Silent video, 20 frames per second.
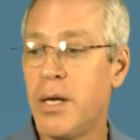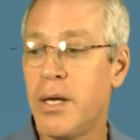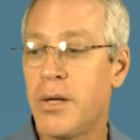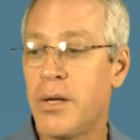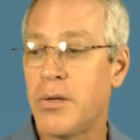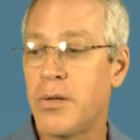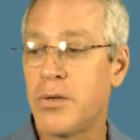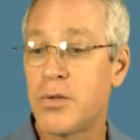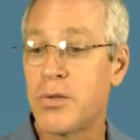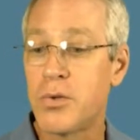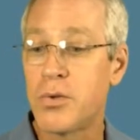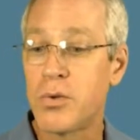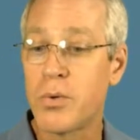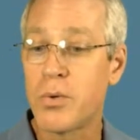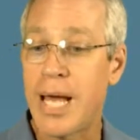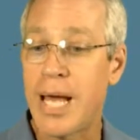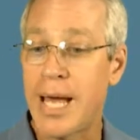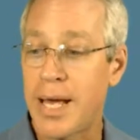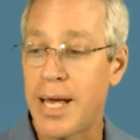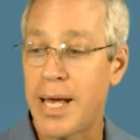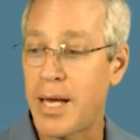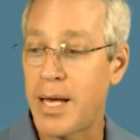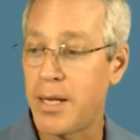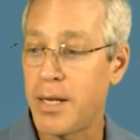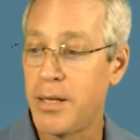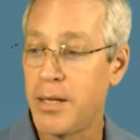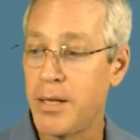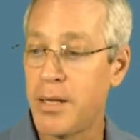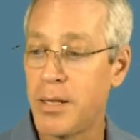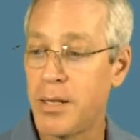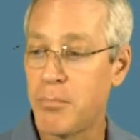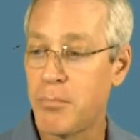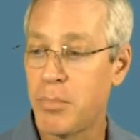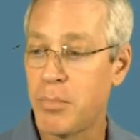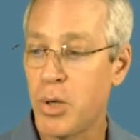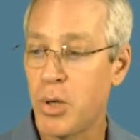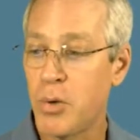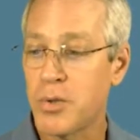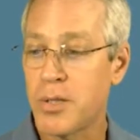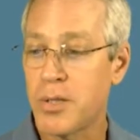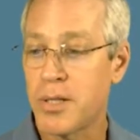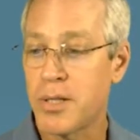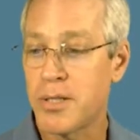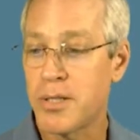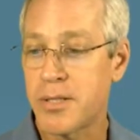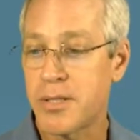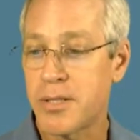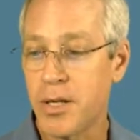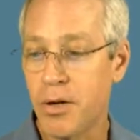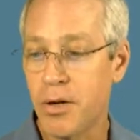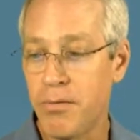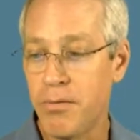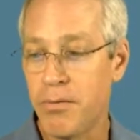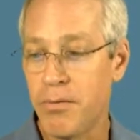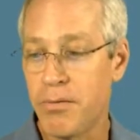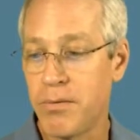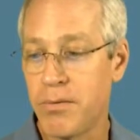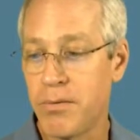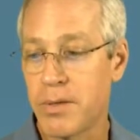is to add imposed on self